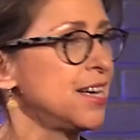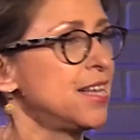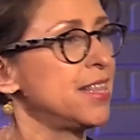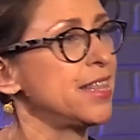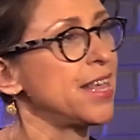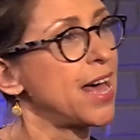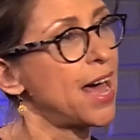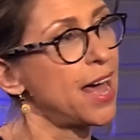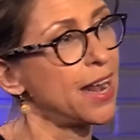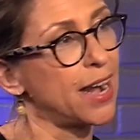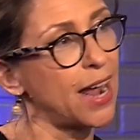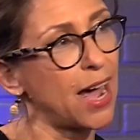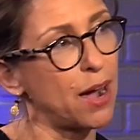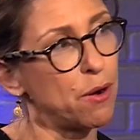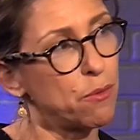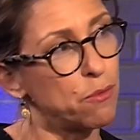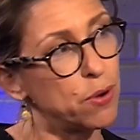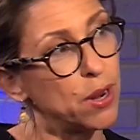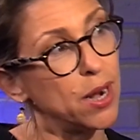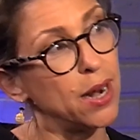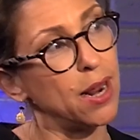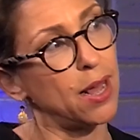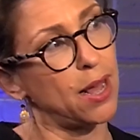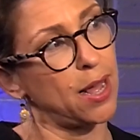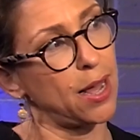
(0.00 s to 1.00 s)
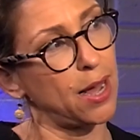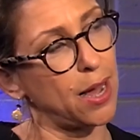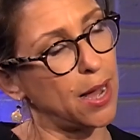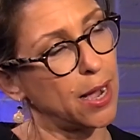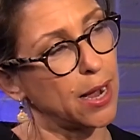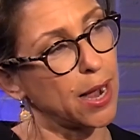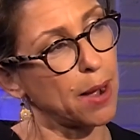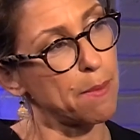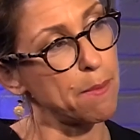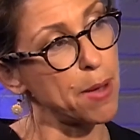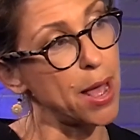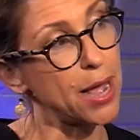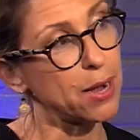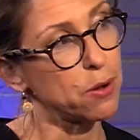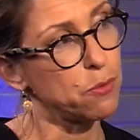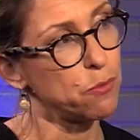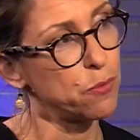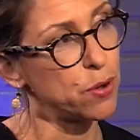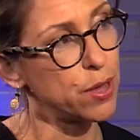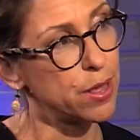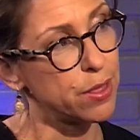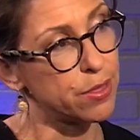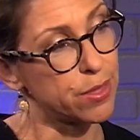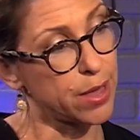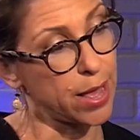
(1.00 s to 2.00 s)
Then I will uh, come back
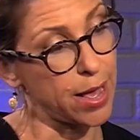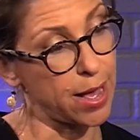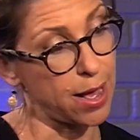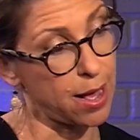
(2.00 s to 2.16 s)
with